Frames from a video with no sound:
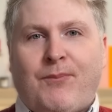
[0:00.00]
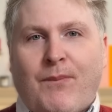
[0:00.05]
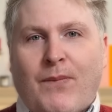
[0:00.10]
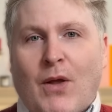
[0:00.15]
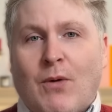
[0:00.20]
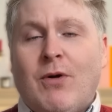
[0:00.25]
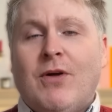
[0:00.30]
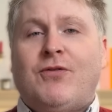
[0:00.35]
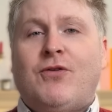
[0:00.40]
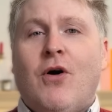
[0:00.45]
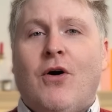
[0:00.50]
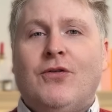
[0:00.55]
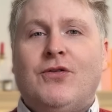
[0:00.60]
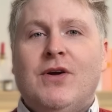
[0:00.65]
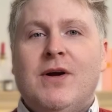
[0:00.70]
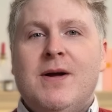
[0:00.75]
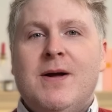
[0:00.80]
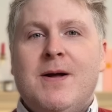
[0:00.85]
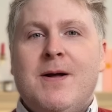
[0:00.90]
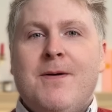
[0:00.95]
Well, of course,
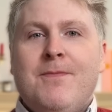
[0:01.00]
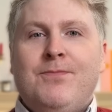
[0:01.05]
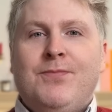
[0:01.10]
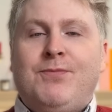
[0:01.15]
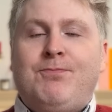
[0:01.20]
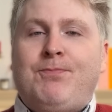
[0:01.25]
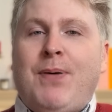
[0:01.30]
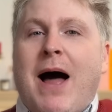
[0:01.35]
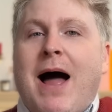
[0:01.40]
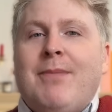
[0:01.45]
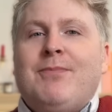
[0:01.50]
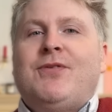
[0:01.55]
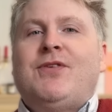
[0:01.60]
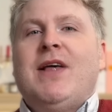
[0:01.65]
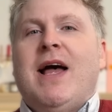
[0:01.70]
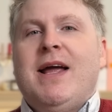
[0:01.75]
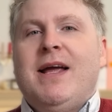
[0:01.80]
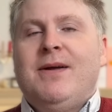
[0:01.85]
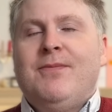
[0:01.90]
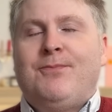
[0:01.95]
perhaps
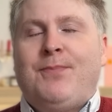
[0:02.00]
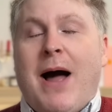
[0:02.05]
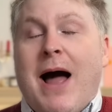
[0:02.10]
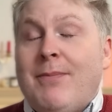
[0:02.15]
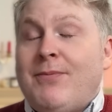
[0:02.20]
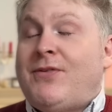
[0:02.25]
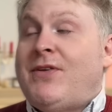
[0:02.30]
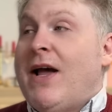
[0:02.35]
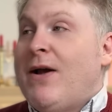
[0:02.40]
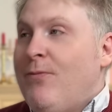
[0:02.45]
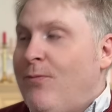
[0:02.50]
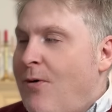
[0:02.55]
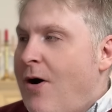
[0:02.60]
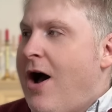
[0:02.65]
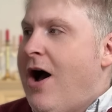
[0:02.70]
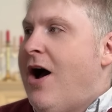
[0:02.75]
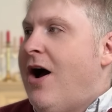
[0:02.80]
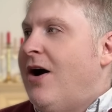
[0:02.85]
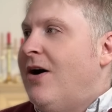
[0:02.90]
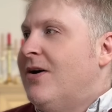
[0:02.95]
they
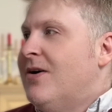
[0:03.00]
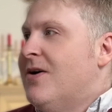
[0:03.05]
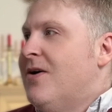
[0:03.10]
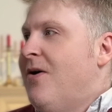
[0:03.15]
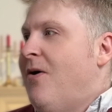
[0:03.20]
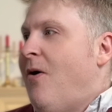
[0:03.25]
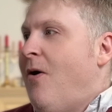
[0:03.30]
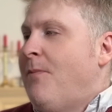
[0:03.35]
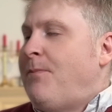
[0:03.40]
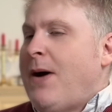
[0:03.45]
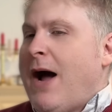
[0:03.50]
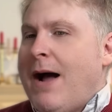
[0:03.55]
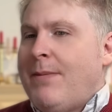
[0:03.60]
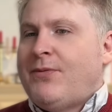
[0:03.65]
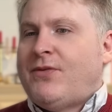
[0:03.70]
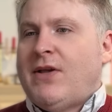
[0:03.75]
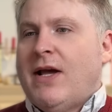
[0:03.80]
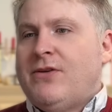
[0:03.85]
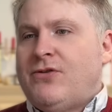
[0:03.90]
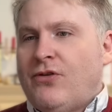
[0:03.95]
were, or
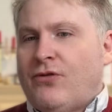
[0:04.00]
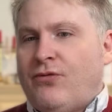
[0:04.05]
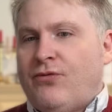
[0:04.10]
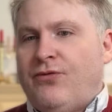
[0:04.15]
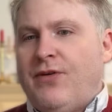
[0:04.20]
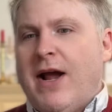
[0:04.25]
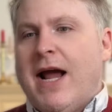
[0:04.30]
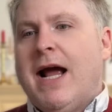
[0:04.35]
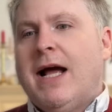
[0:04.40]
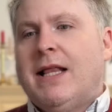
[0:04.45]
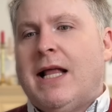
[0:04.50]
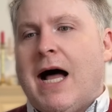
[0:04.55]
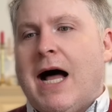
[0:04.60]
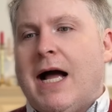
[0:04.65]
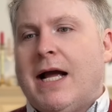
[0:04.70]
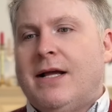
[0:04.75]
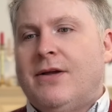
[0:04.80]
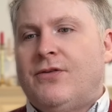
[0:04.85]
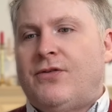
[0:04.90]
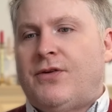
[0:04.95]
perhaps they just
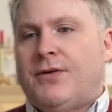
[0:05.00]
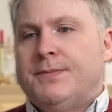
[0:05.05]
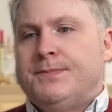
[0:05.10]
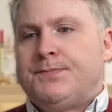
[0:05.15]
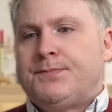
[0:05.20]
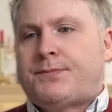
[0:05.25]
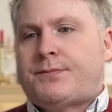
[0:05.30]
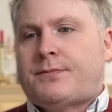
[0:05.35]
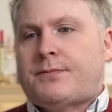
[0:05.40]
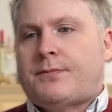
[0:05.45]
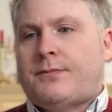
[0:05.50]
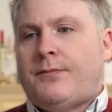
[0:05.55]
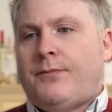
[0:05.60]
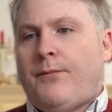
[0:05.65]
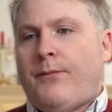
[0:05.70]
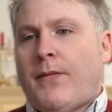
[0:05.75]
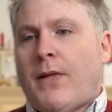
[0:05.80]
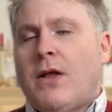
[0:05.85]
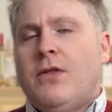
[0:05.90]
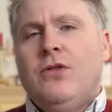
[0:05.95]
realised,
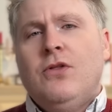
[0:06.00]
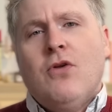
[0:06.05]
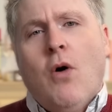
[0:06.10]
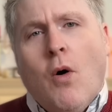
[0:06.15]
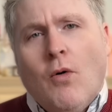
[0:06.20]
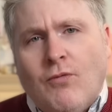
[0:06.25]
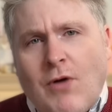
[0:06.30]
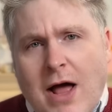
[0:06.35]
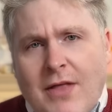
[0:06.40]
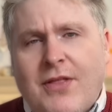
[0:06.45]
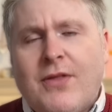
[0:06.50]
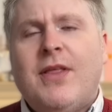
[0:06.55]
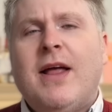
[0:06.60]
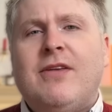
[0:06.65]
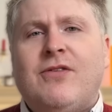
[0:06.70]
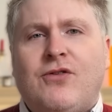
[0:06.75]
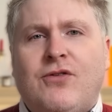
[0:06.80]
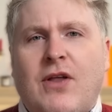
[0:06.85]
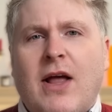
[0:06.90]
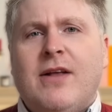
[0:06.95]
or rather
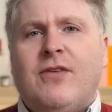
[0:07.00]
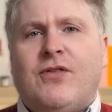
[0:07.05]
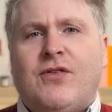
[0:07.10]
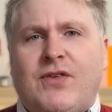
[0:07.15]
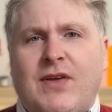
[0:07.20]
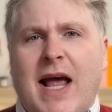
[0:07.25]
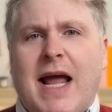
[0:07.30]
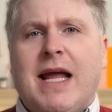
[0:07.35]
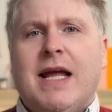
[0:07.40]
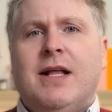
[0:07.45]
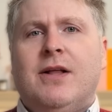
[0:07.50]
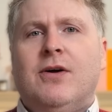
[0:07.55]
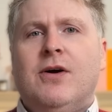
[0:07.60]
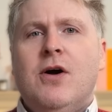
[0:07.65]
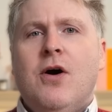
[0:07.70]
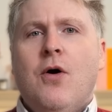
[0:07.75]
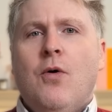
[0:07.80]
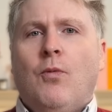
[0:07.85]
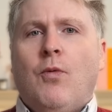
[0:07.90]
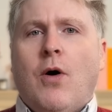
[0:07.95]
they'd seen
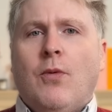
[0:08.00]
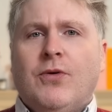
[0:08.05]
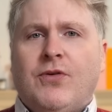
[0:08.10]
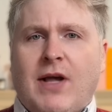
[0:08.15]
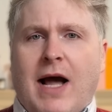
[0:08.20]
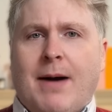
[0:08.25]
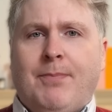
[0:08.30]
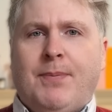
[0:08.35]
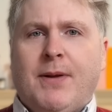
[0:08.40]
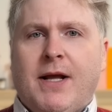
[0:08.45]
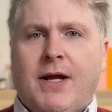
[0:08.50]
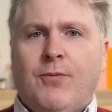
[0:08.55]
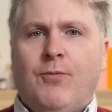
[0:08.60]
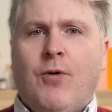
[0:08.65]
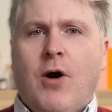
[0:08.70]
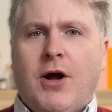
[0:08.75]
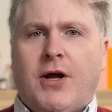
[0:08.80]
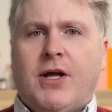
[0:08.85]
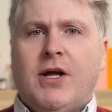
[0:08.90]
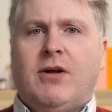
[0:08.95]
what was happening in
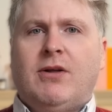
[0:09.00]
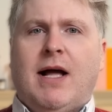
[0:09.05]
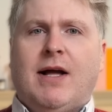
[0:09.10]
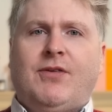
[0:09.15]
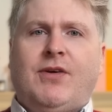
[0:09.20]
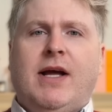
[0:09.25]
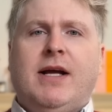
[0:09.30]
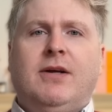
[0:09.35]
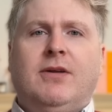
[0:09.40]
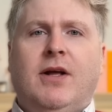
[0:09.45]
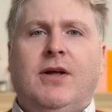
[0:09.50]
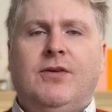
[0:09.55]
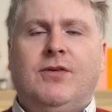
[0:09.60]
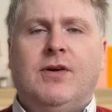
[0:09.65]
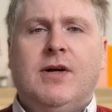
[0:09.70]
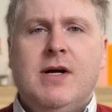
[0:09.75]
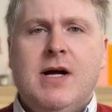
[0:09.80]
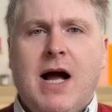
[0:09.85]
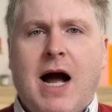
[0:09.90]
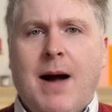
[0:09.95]
working class England
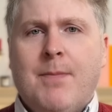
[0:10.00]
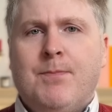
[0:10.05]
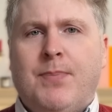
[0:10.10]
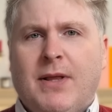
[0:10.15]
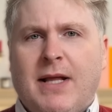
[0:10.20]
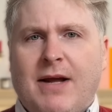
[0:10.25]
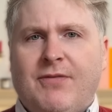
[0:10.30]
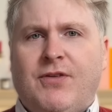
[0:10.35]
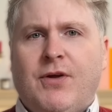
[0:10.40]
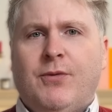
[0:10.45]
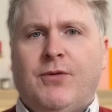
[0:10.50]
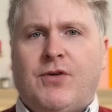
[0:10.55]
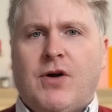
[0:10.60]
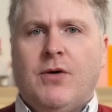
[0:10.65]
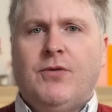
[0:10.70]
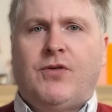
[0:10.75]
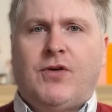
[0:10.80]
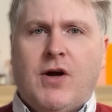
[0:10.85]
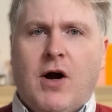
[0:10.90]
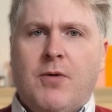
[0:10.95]
and believed it was
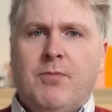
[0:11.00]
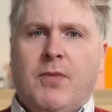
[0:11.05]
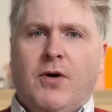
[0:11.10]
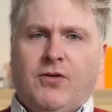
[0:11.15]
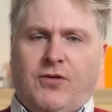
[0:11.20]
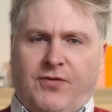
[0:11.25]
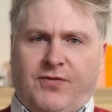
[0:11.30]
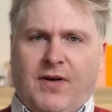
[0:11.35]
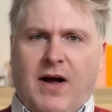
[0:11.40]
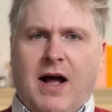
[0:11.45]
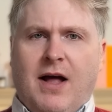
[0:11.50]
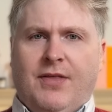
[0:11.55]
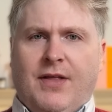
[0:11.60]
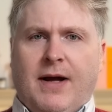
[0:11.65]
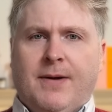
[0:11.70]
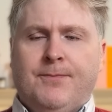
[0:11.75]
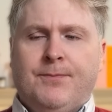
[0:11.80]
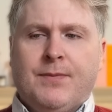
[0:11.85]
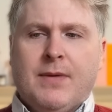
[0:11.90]
going to go much further.